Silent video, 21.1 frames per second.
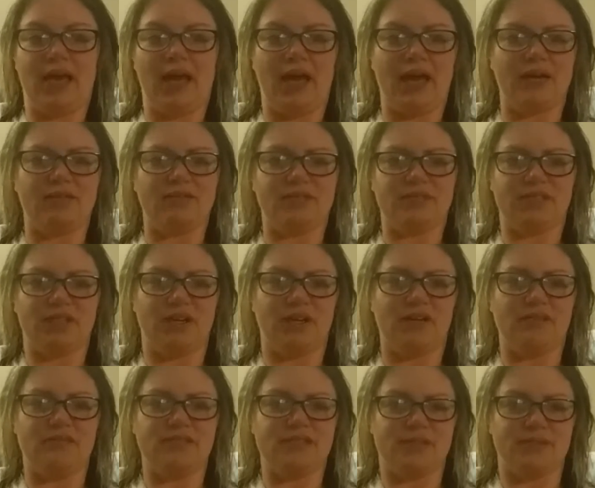have a
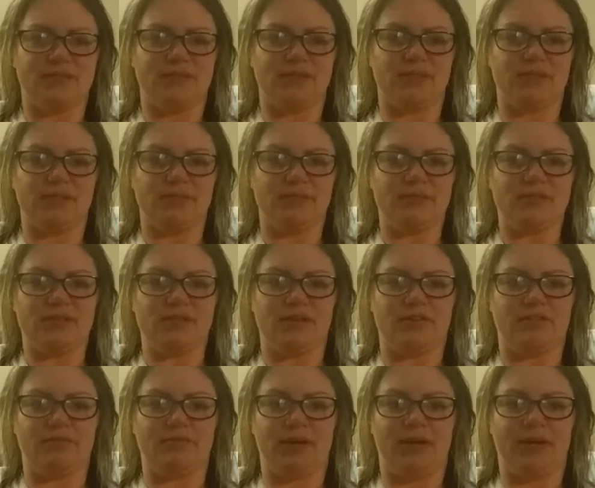ton of symptoms
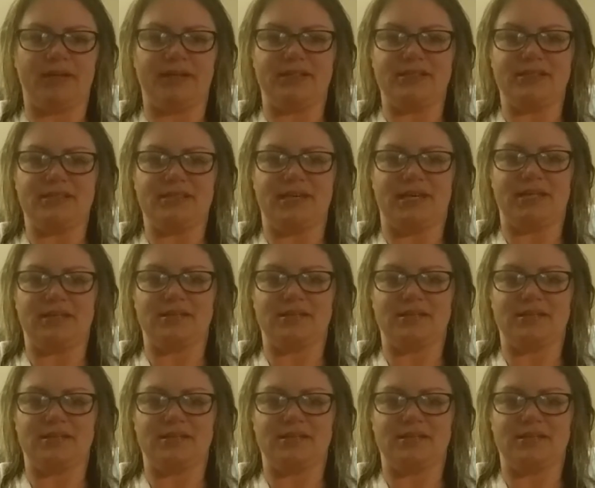of pregnancy.